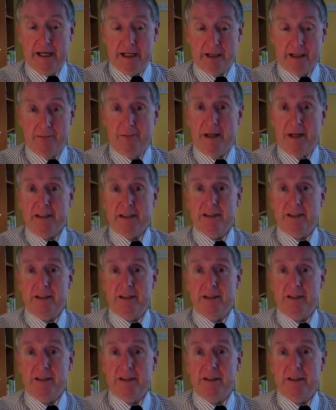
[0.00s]

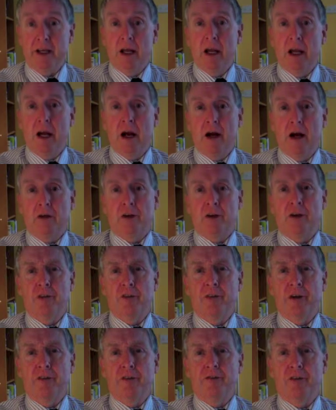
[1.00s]
companions are going to
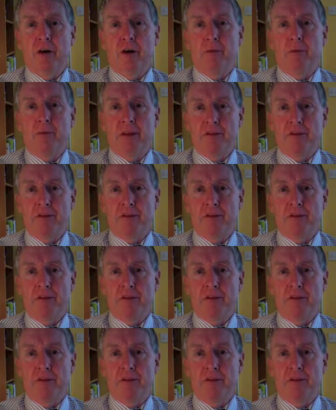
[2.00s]
be from